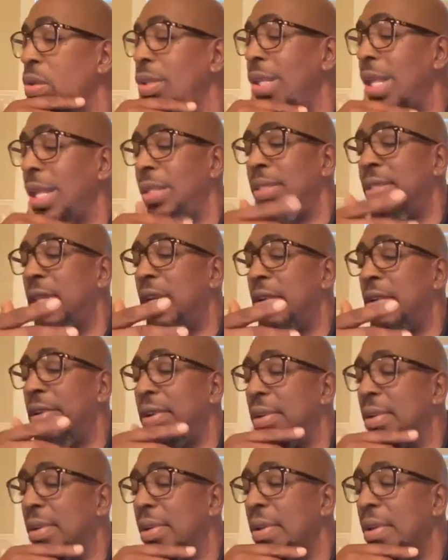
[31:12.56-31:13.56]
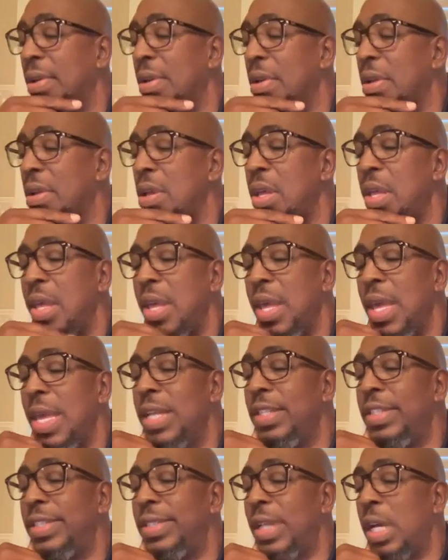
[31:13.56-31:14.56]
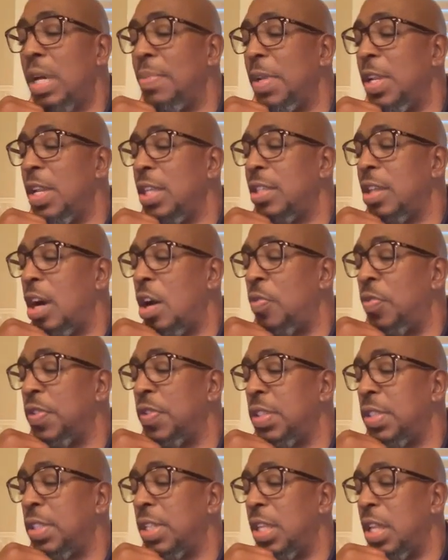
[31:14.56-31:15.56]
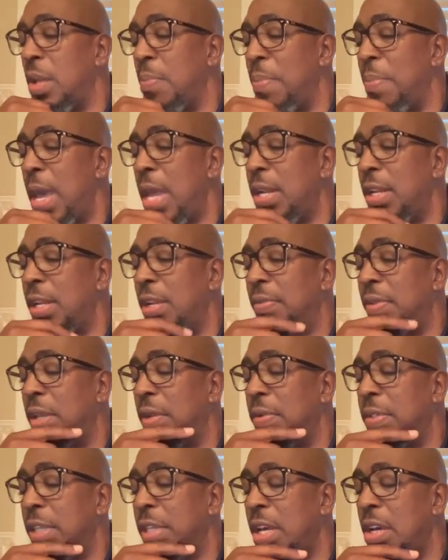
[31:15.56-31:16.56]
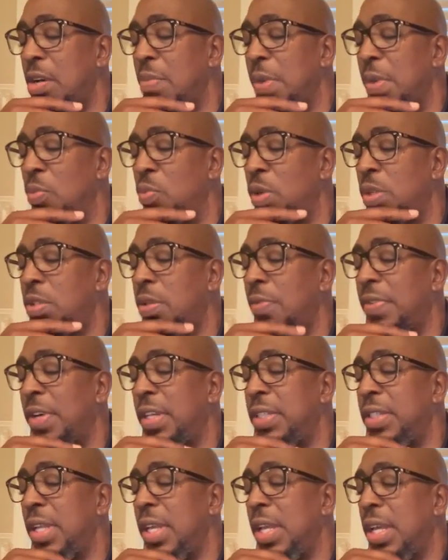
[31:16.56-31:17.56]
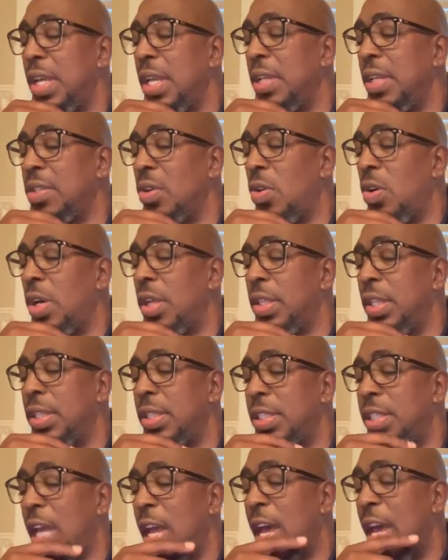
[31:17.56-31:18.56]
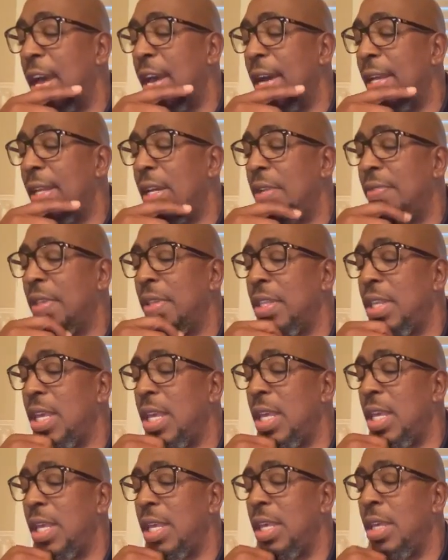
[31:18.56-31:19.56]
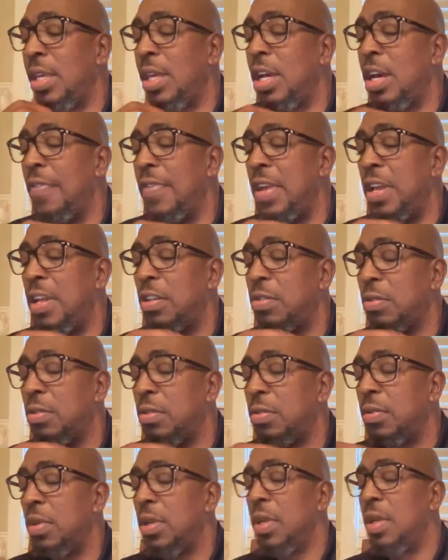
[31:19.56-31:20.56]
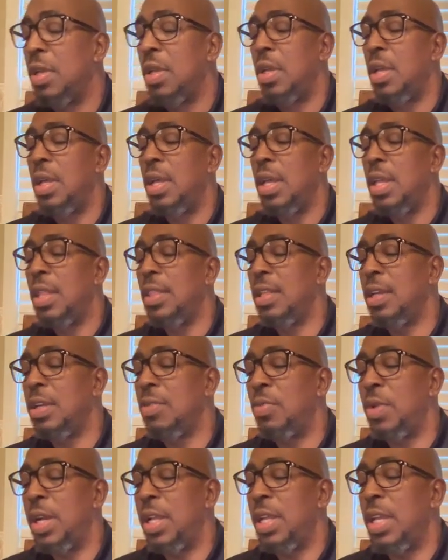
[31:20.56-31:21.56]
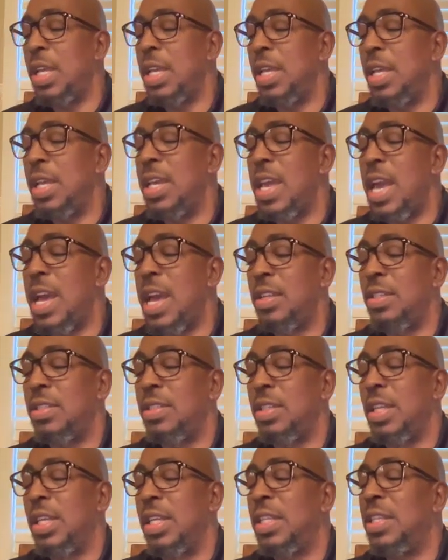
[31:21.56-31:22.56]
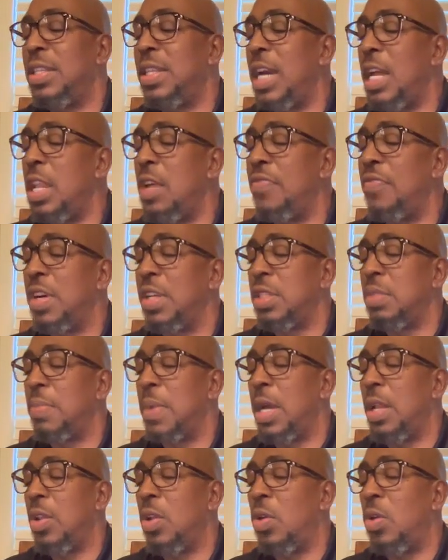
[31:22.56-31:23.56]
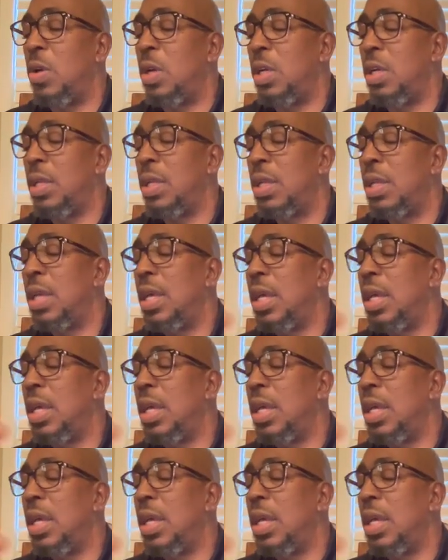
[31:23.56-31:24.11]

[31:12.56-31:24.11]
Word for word: See, that's serious. He summoned his officers and demanded of them, Tell me which of us is on the side of the king of Israel. Look at what he answered. None of us, my lord.